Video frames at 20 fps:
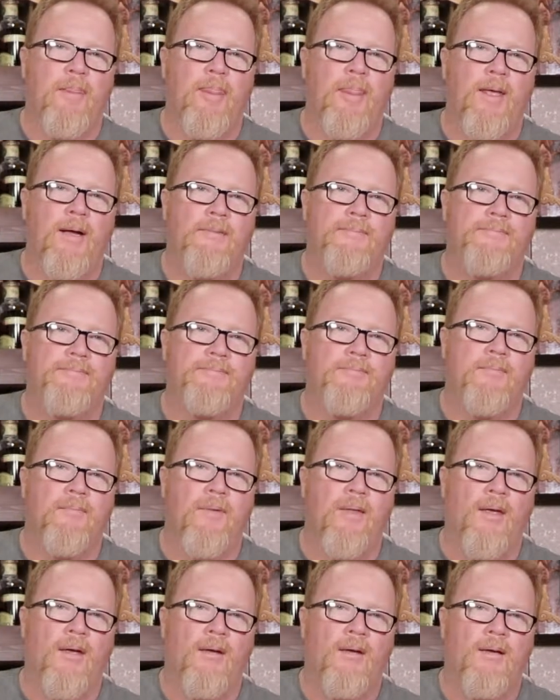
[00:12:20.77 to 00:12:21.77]

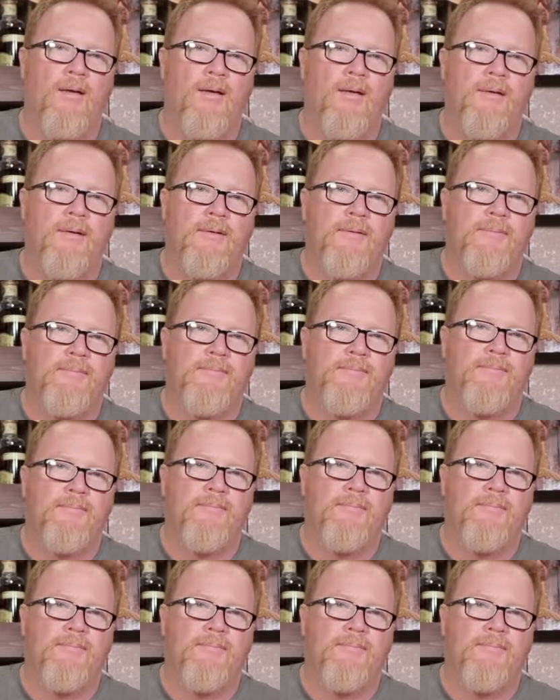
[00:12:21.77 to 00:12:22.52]
Nothing is said.